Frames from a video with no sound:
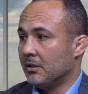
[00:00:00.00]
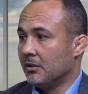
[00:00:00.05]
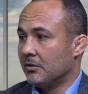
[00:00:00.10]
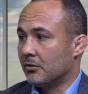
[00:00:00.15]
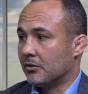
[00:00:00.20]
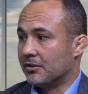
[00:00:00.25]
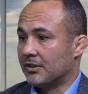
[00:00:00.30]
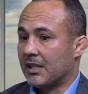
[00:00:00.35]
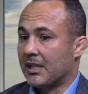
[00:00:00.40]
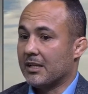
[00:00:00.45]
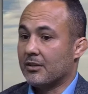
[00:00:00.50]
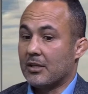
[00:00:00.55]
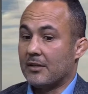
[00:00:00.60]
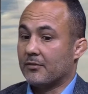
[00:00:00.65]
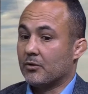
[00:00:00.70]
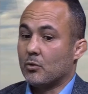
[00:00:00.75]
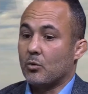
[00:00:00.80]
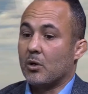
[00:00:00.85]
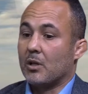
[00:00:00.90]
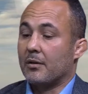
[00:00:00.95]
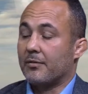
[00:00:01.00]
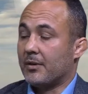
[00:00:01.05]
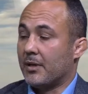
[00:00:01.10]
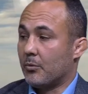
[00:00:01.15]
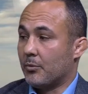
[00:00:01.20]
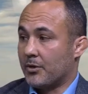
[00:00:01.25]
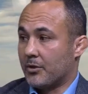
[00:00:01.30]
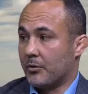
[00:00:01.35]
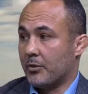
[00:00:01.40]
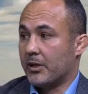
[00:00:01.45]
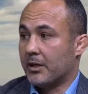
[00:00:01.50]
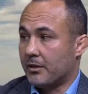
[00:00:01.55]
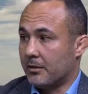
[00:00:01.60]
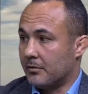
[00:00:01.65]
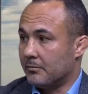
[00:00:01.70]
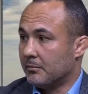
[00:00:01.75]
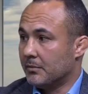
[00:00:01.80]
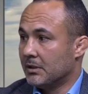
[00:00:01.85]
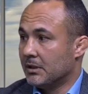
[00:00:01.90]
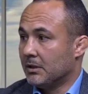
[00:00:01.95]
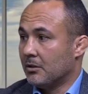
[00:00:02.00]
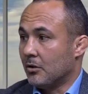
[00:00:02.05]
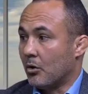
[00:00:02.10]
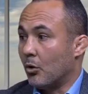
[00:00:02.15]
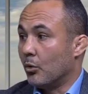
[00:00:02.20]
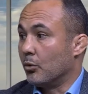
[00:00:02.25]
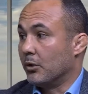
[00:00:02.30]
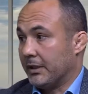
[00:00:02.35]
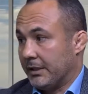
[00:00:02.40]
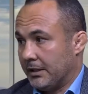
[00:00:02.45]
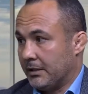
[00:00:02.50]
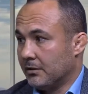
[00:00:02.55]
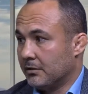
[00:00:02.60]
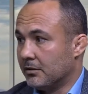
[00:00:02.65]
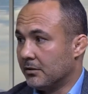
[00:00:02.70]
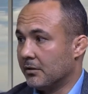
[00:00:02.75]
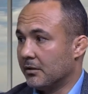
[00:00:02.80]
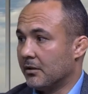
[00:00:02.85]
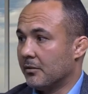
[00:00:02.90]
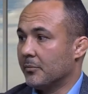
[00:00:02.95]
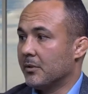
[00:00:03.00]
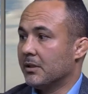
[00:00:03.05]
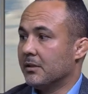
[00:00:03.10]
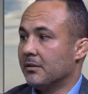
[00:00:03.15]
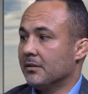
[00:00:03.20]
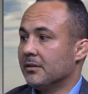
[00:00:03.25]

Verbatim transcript: So it's not like you have to qualify with your income only. You know okay, I